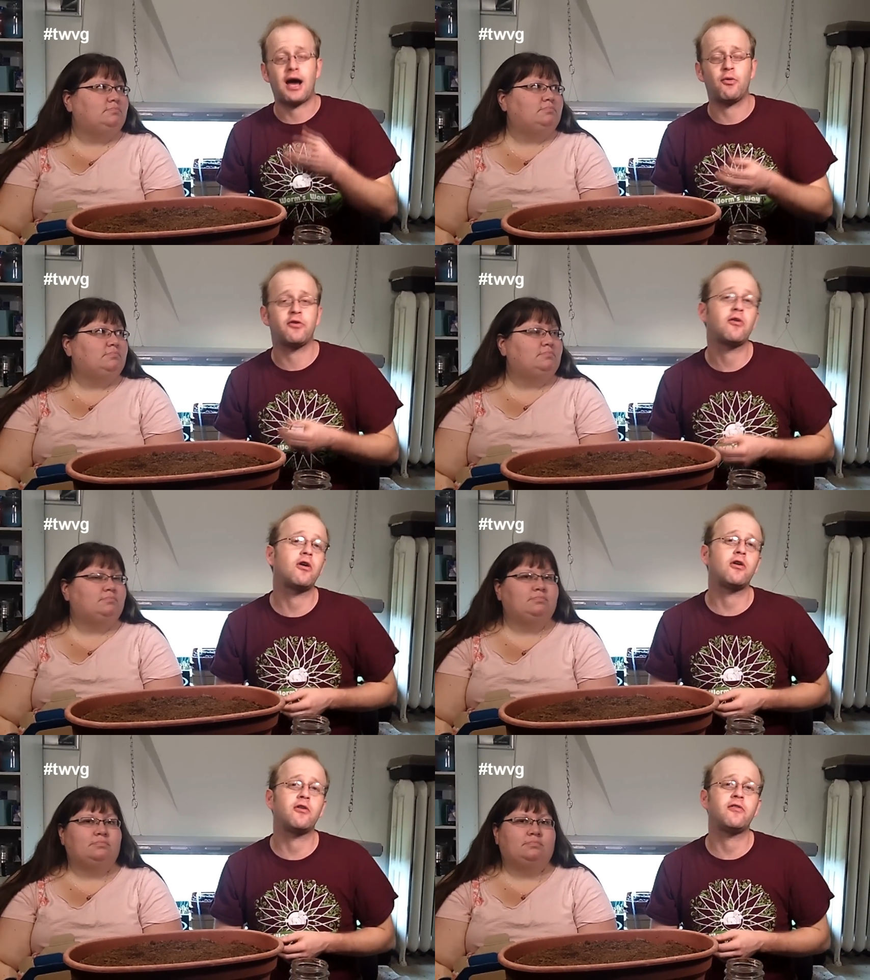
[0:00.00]
Speaker 1: to how we
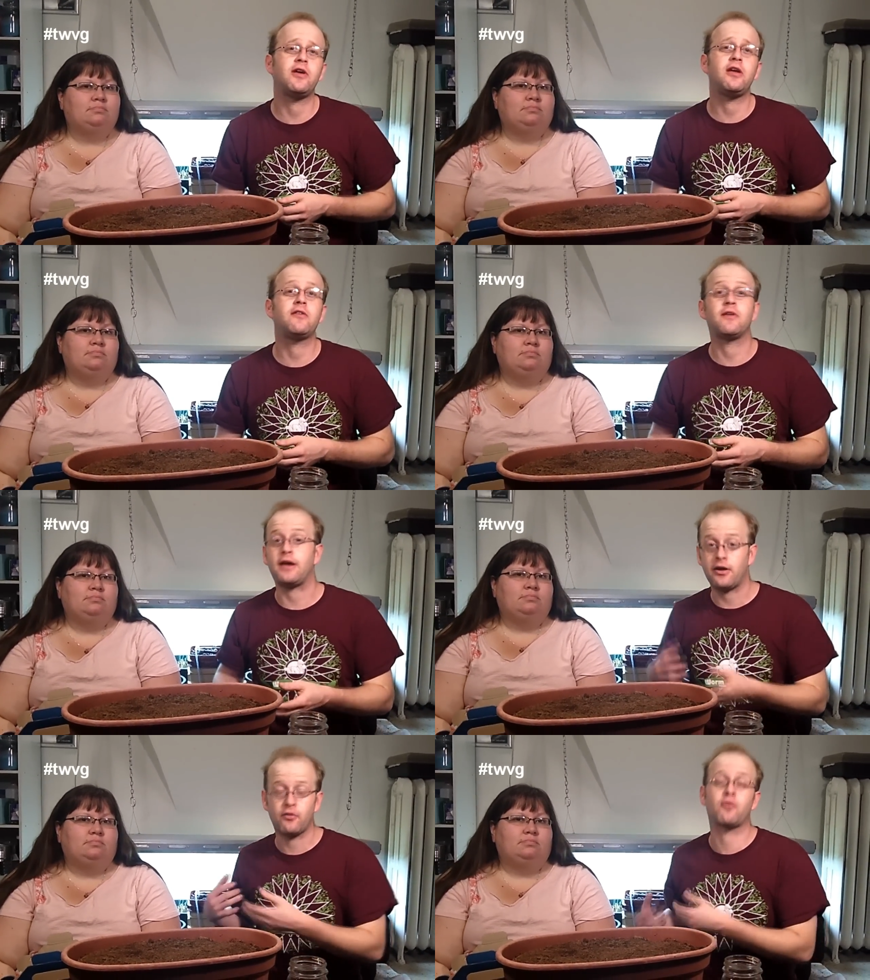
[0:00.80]
started our
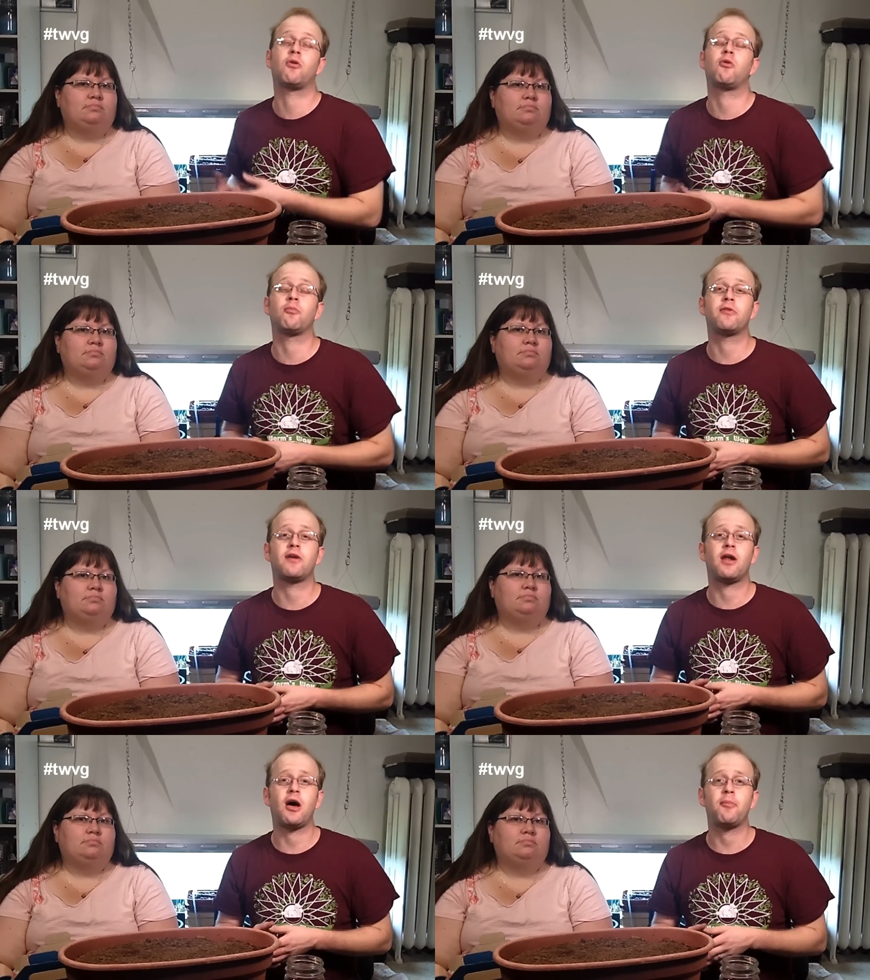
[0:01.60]
seeds to getting the grow
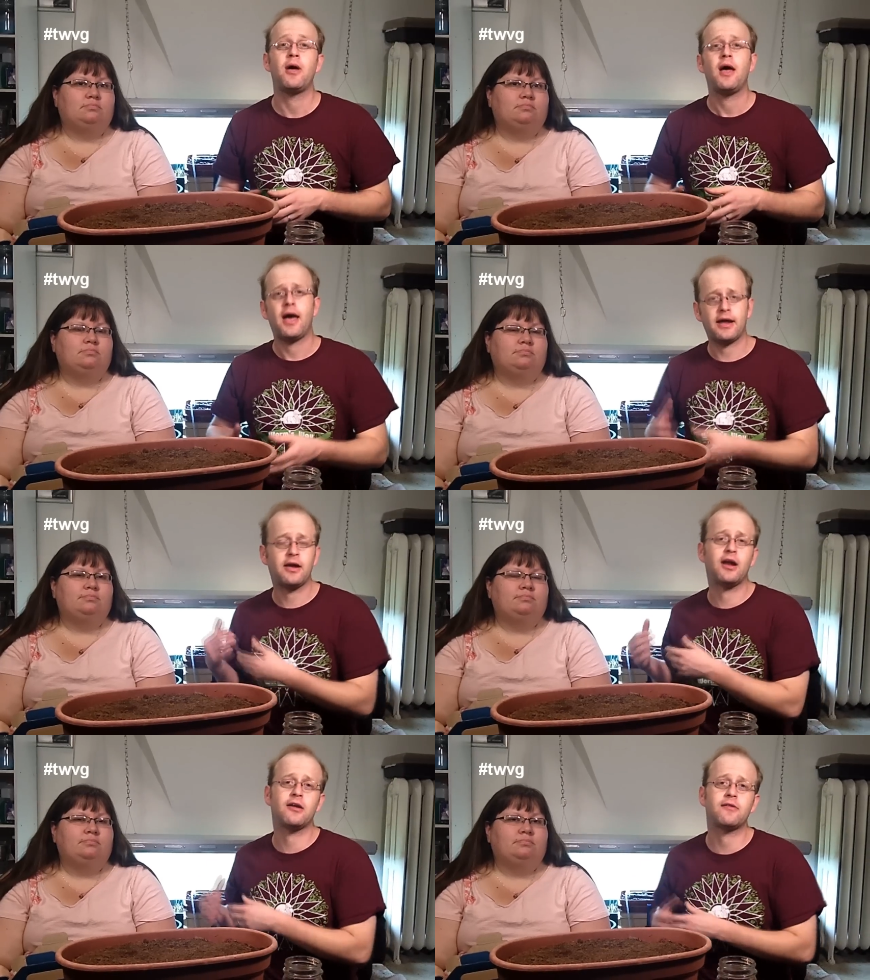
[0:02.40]
room set up
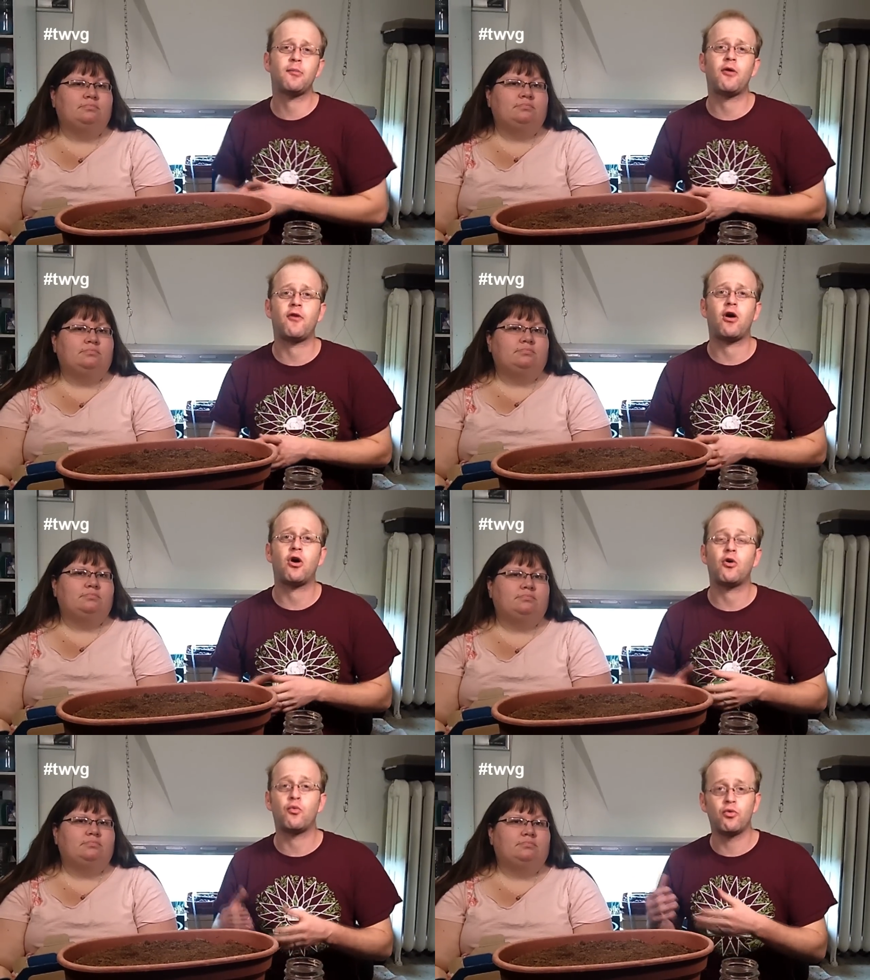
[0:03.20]
and getting some of
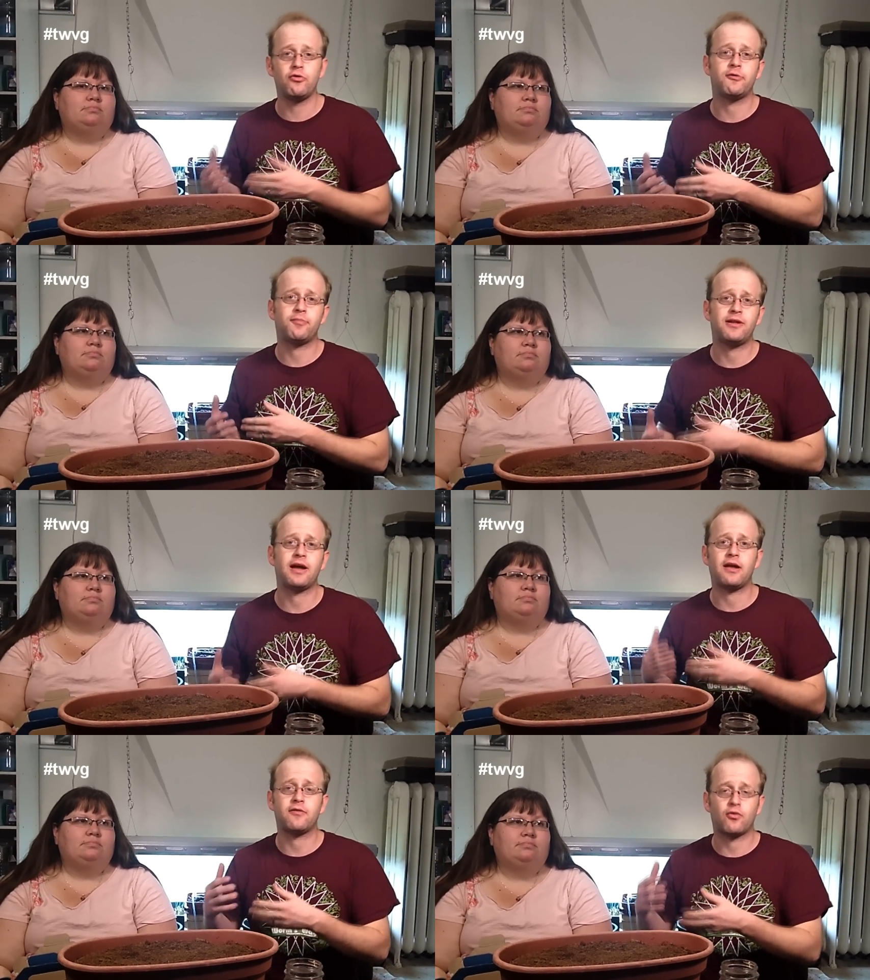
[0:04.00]
our
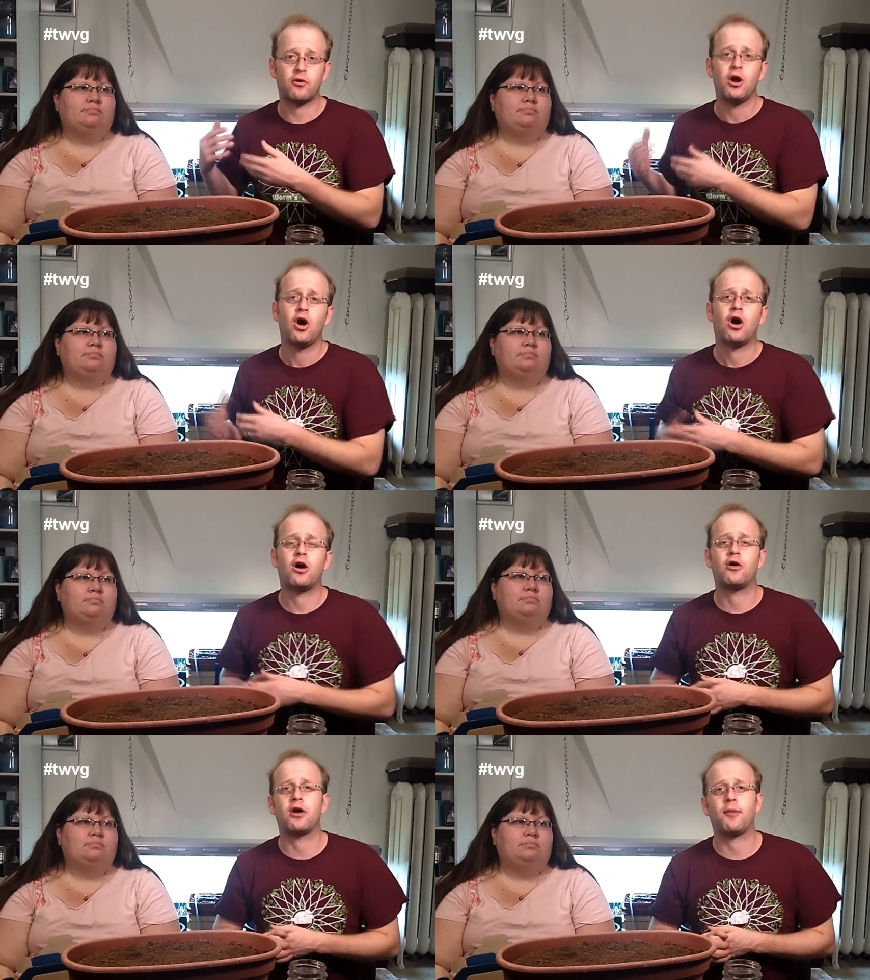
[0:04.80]
root plants or
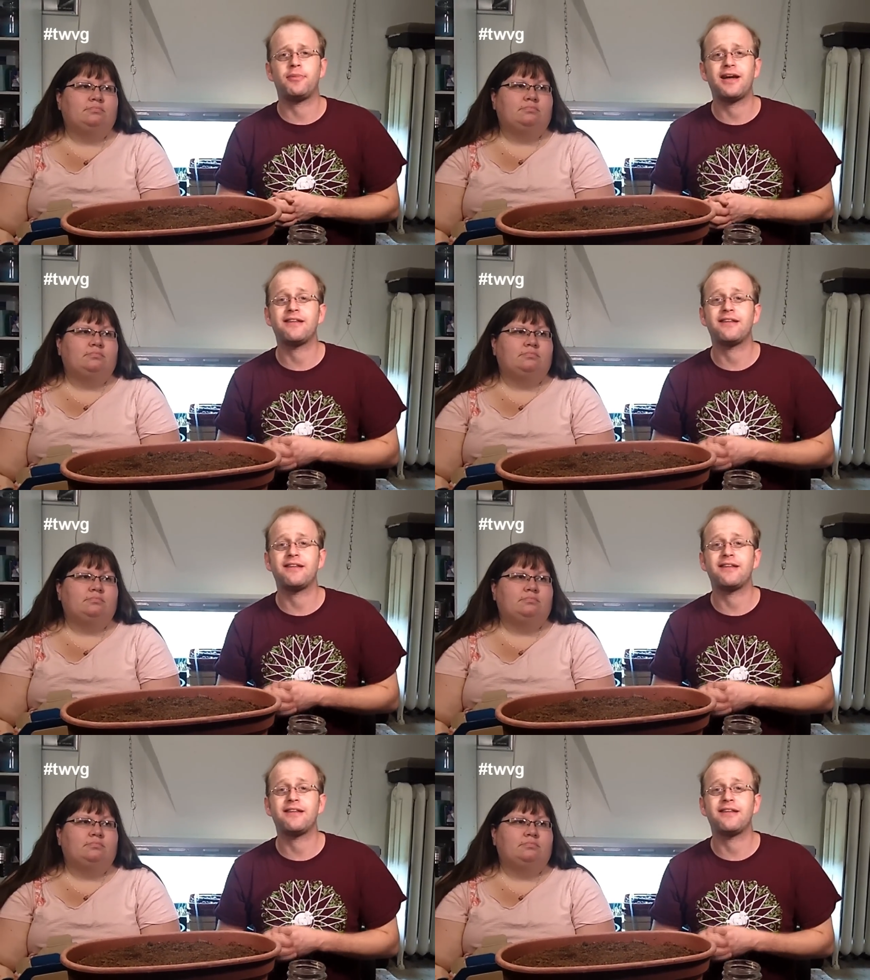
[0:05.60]
our uh,